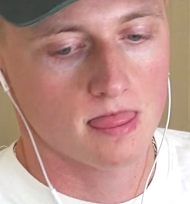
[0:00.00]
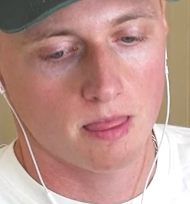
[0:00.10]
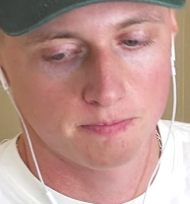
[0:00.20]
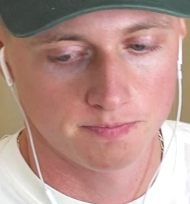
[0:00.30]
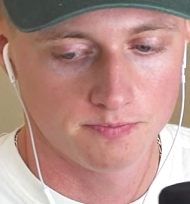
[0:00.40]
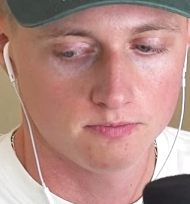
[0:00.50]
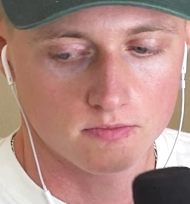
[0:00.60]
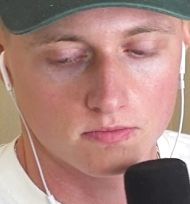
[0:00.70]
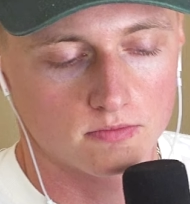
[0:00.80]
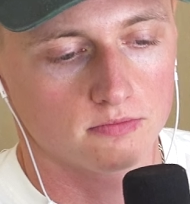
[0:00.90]
Ryan
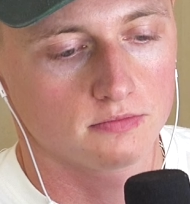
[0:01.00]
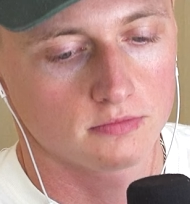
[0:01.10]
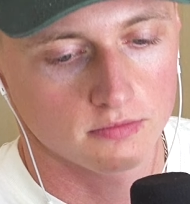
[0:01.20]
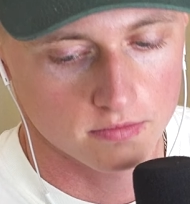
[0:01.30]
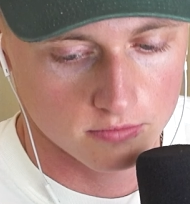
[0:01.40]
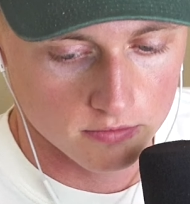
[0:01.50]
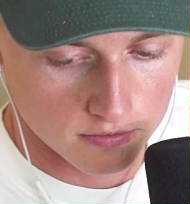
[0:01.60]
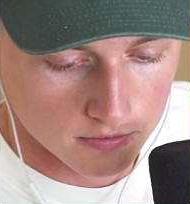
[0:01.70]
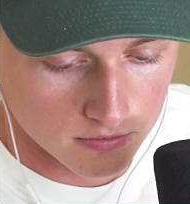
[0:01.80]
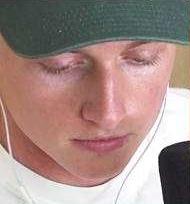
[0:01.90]
Lynch, looking
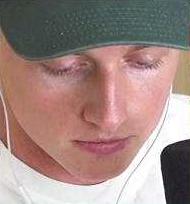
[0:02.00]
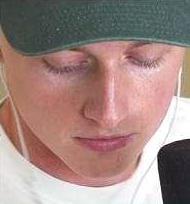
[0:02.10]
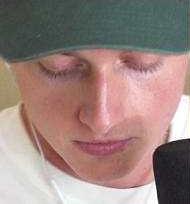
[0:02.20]
jacked.